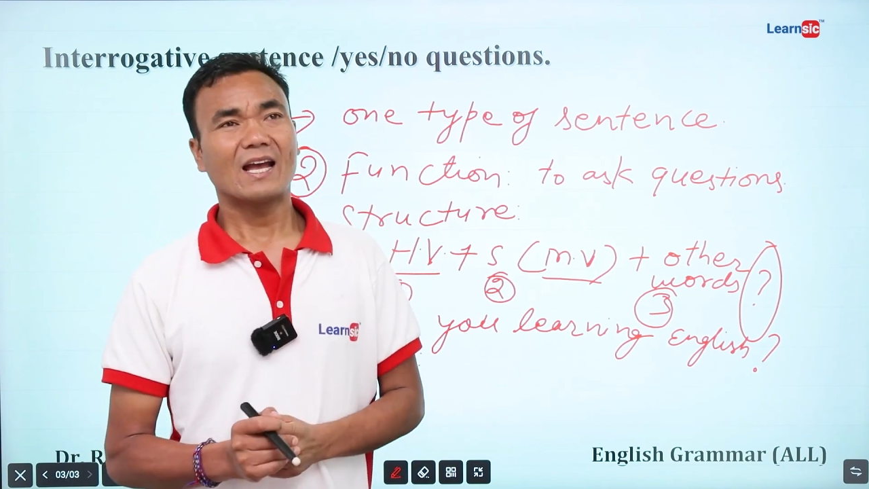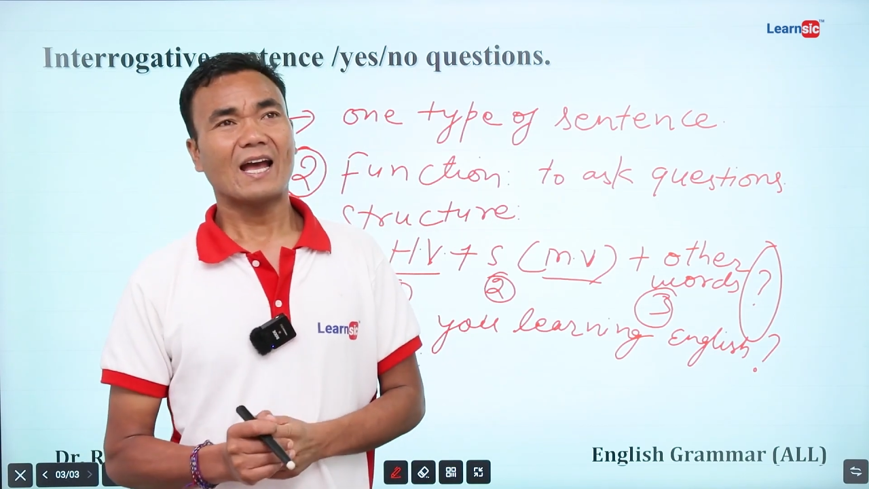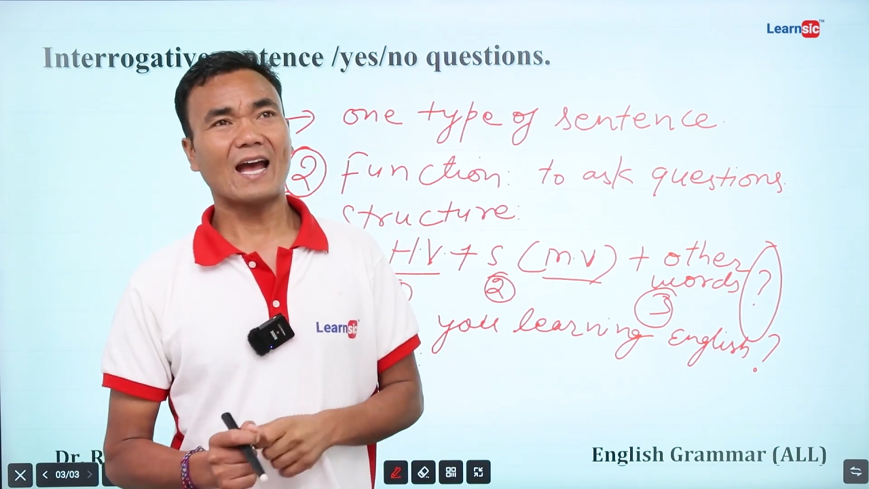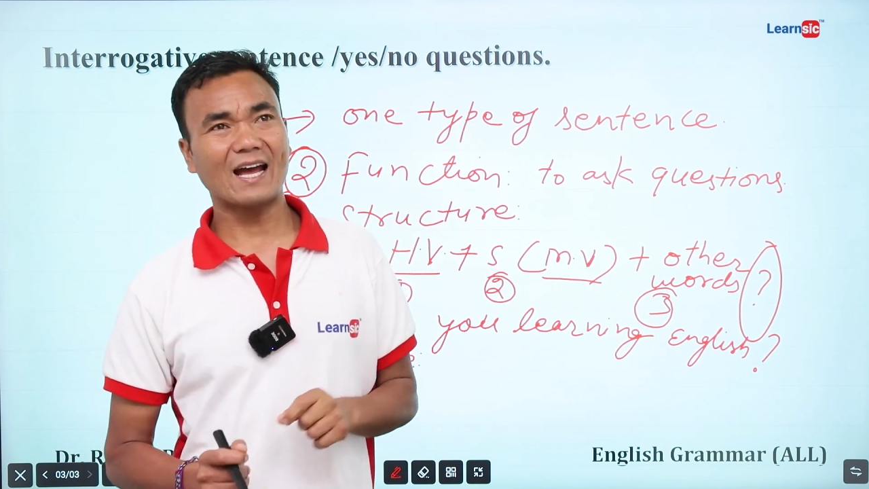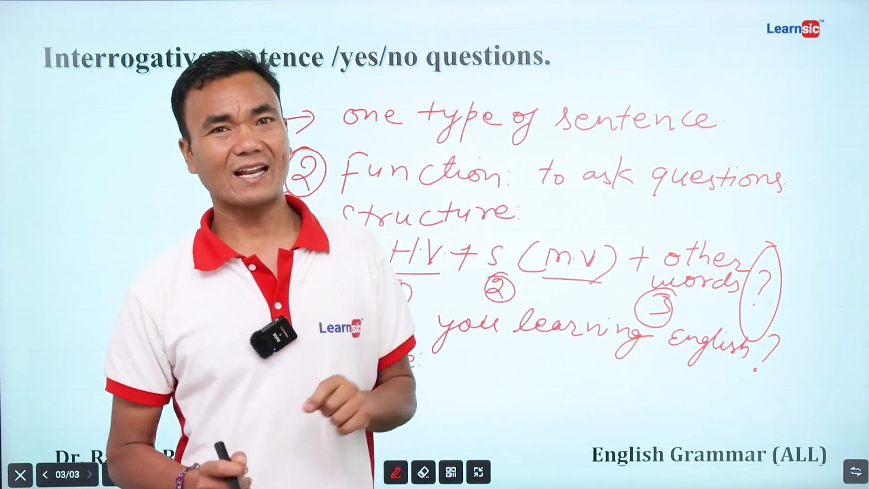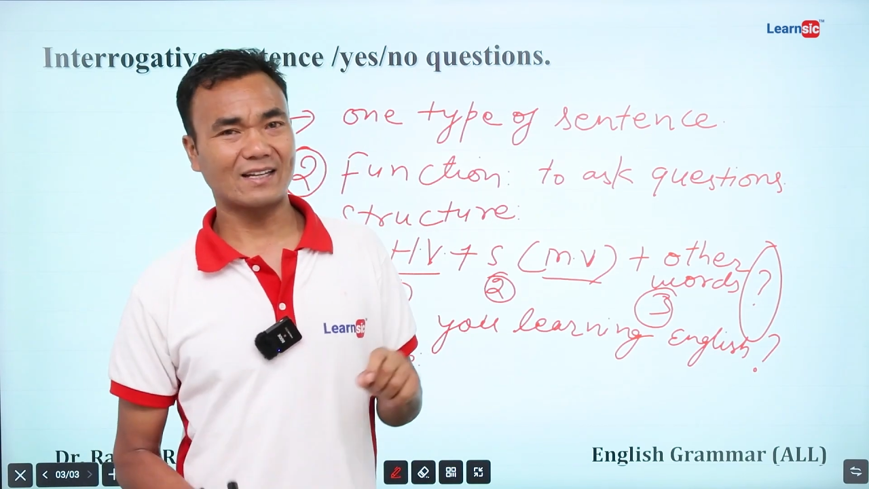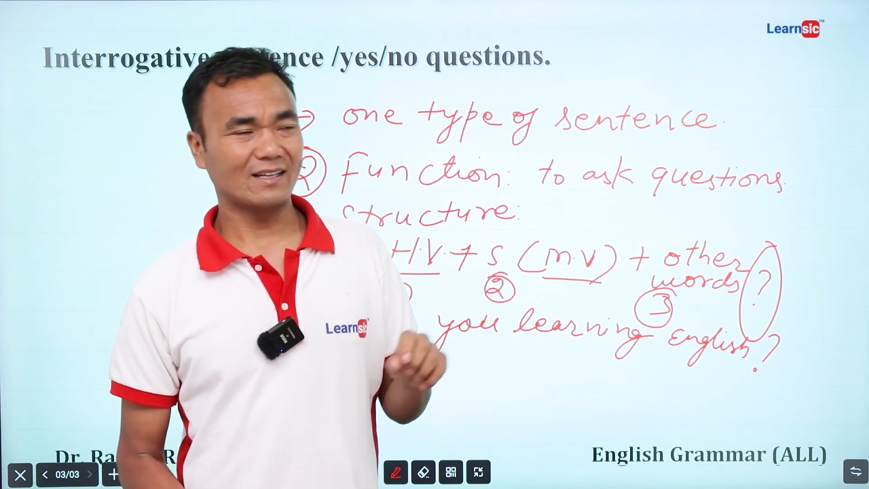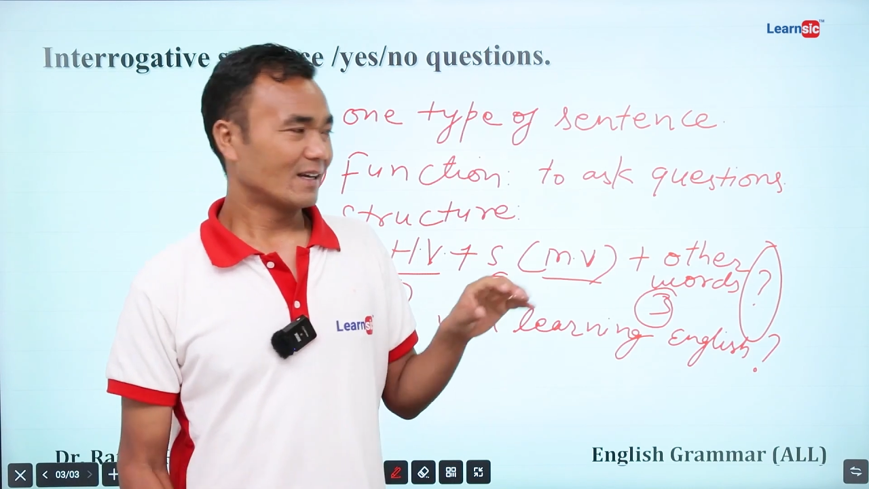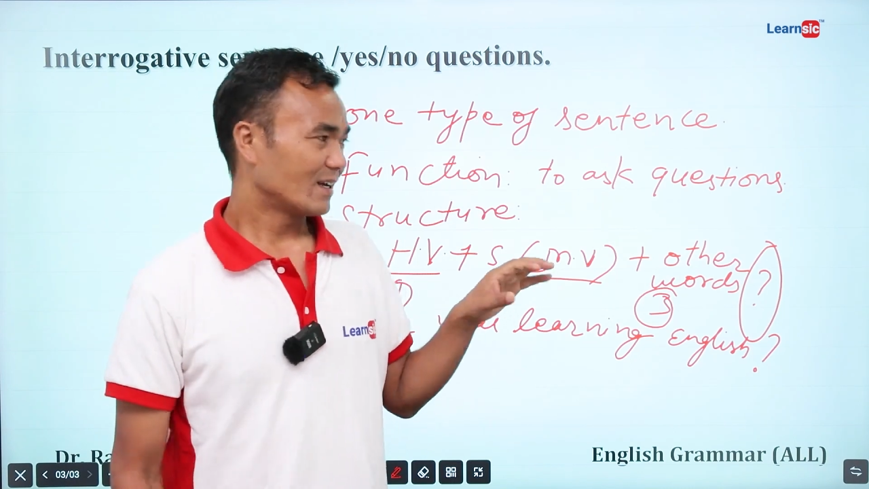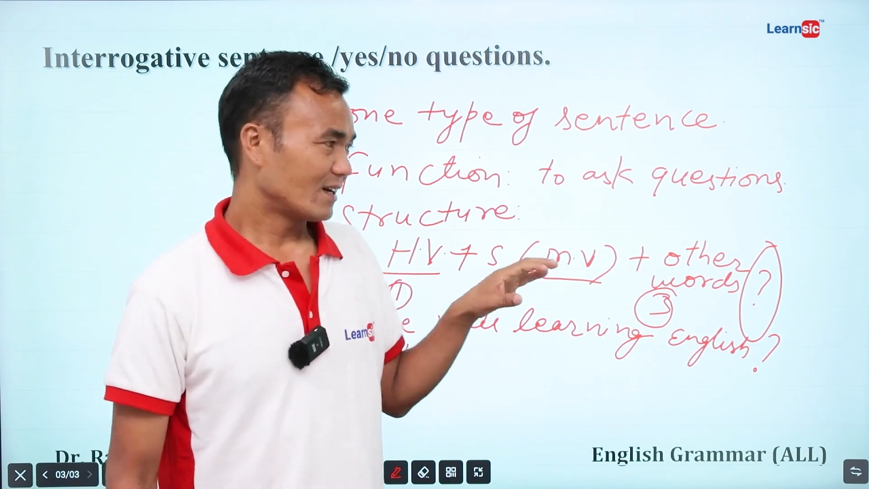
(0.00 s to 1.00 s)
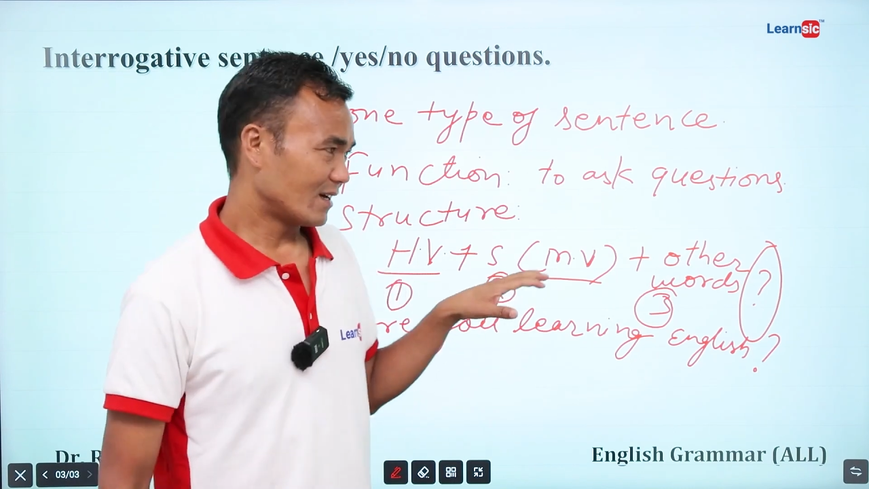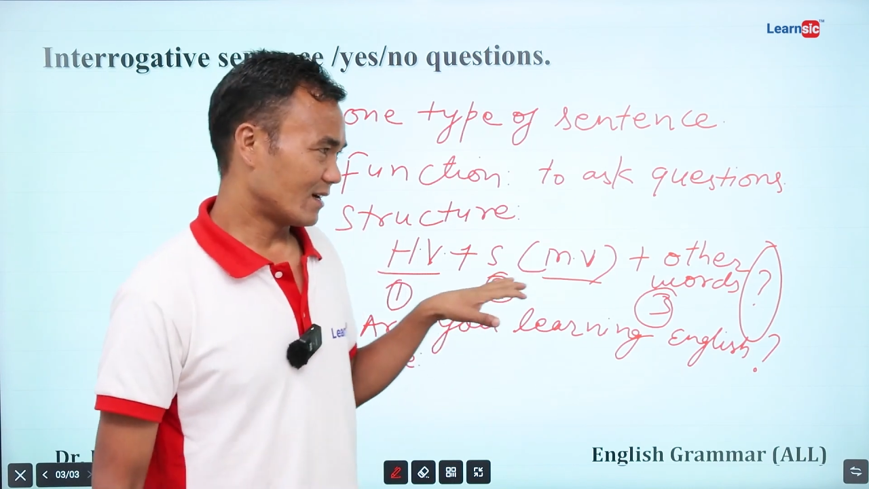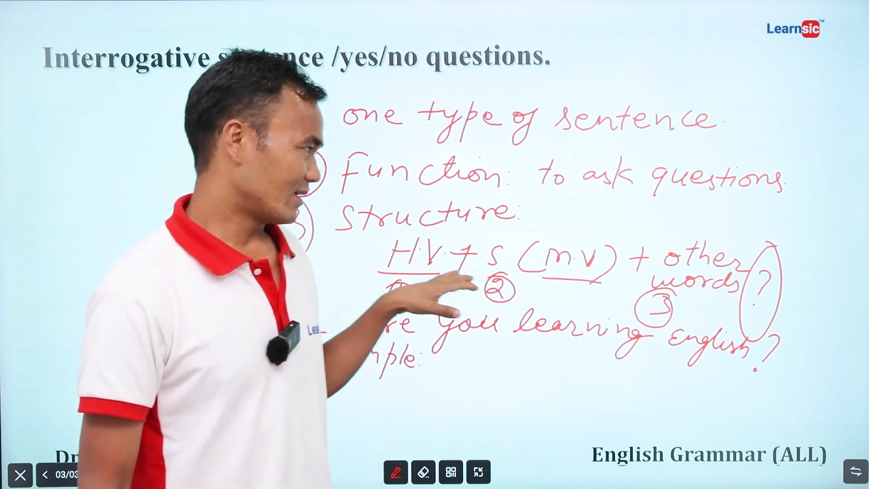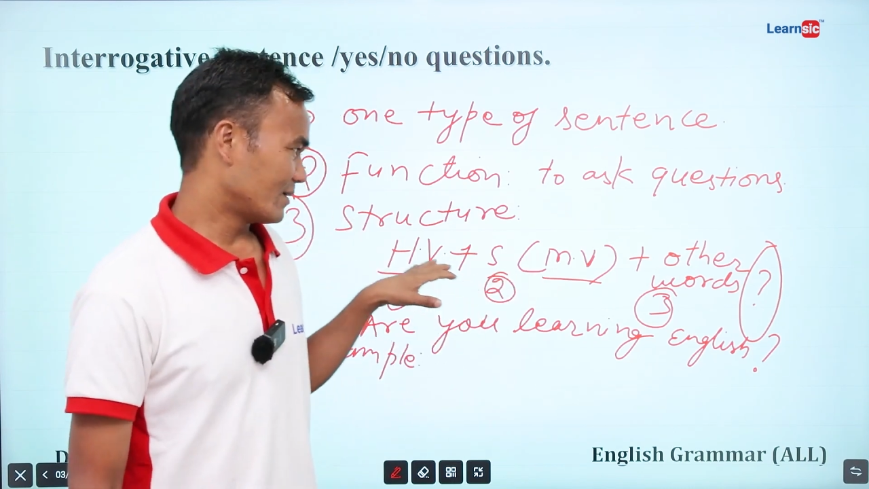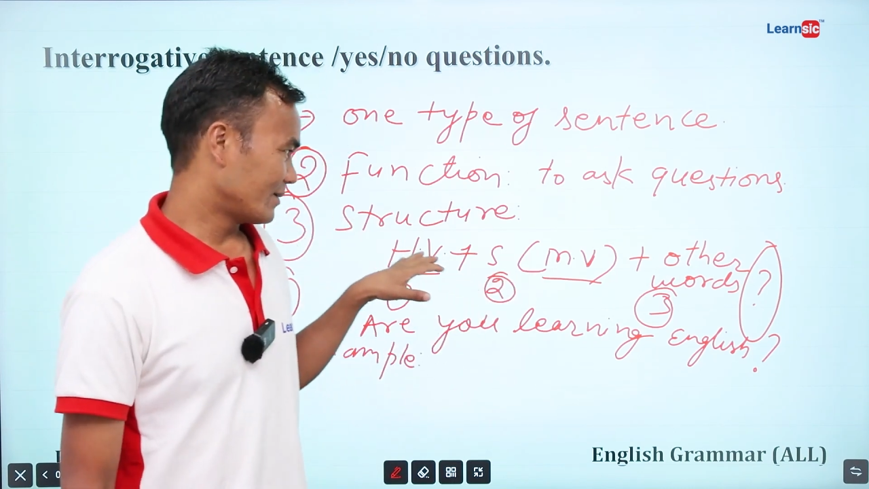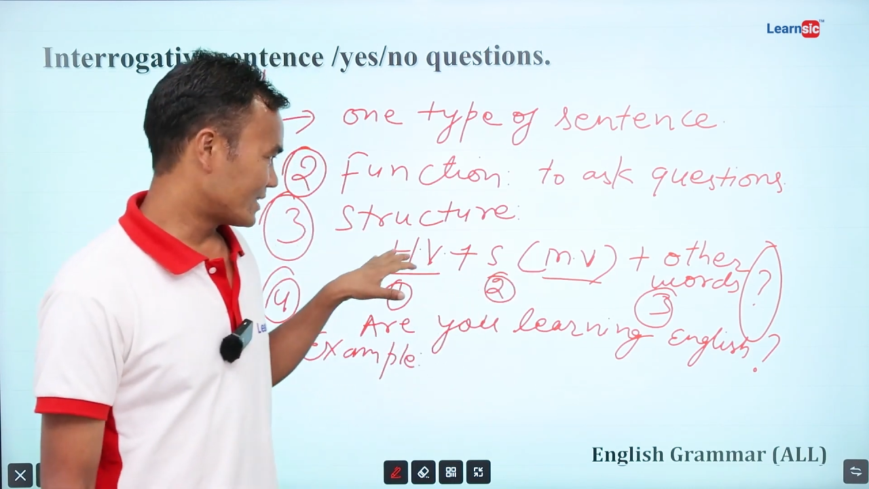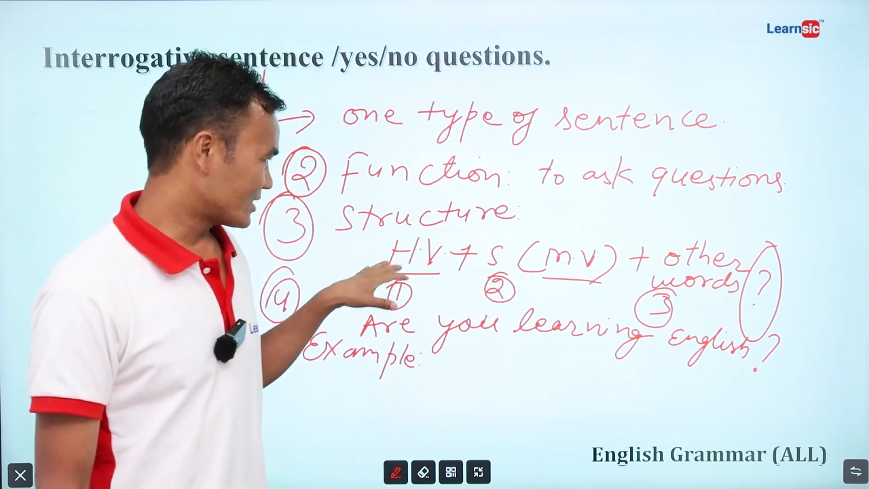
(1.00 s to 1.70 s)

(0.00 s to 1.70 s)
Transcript: And it